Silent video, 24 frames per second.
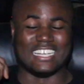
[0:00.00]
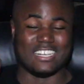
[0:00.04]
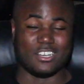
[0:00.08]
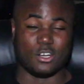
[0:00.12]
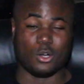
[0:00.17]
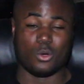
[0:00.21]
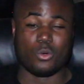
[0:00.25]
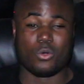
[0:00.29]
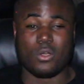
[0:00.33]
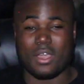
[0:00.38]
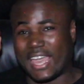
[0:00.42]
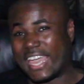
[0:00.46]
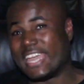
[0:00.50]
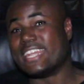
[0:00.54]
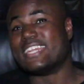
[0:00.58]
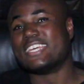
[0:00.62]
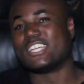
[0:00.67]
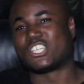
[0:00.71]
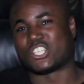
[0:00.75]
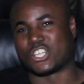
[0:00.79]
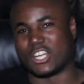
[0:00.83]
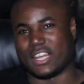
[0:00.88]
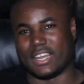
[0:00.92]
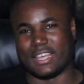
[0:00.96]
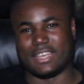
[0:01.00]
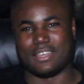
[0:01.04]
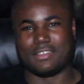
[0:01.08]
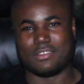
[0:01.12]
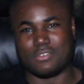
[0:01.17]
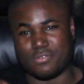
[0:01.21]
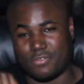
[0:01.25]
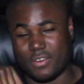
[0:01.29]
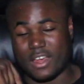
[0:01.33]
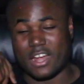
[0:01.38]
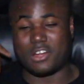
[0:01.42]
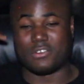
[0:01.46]
you know, initially,
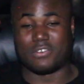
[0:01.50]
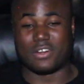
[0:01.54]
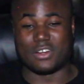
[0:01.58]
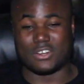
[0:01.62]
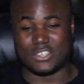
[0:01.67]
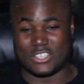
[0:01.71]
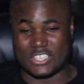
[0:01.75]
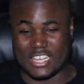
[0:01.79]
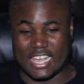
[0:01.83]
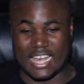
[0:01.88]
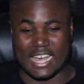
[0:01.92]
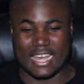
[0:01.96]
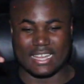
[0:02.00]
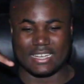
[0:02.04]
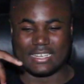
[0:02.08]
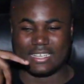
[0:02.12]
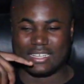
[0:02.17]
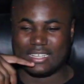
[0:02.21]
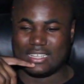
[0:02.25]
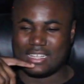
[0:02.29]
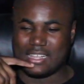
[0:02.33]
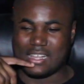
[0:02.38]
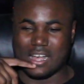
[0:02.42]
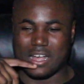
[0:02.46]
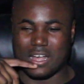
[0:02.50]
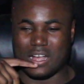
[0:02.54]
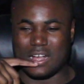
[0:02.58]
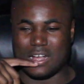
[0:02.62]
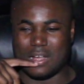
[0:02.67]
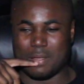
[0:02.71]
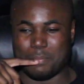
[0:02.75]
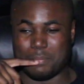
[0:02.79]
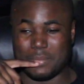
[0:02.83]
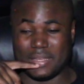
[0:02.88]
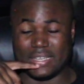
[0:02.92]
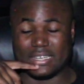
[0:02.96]
very, very sad,
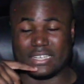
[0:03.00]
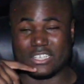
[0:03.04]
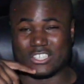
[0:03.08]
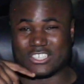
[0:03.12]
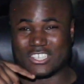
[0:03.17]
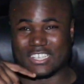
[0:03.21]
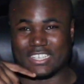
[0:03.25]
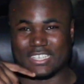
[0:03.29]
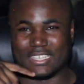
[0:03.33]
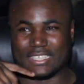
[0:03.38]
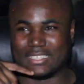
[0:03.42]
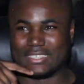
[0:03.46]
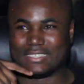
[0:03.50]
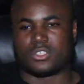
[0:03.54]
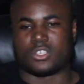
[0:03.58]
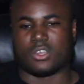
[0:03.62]
um, initially.